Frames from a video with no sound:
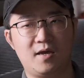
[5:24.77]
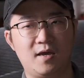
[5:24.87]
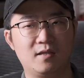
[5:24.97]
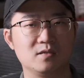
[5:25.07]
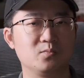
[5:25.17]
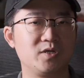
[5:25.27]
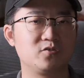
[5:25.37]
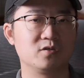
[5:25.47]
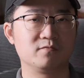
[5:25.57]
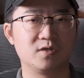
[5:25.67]
Another
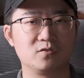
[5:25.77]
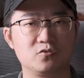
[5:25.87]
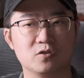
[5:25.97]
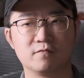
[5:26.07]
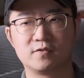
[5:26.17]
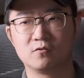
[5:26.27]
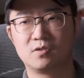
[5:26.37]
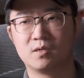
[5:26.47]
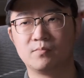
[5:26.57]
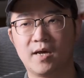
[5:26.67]
major advantage of
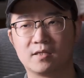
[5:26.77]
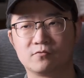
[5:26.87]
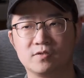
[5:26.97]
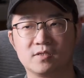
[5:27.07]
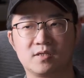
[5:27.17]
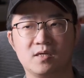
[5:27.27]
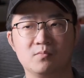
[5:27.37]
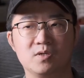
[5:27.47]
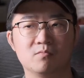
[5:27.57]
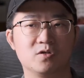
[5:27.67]
sodium batteries can
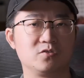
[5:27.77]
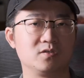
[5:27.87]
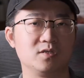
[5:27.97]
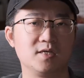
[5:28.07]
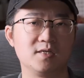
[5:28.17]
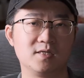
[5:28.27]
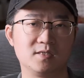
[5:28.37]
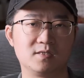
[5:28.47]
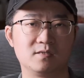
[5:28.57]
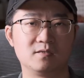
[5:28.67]
be merged
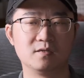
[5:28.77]
is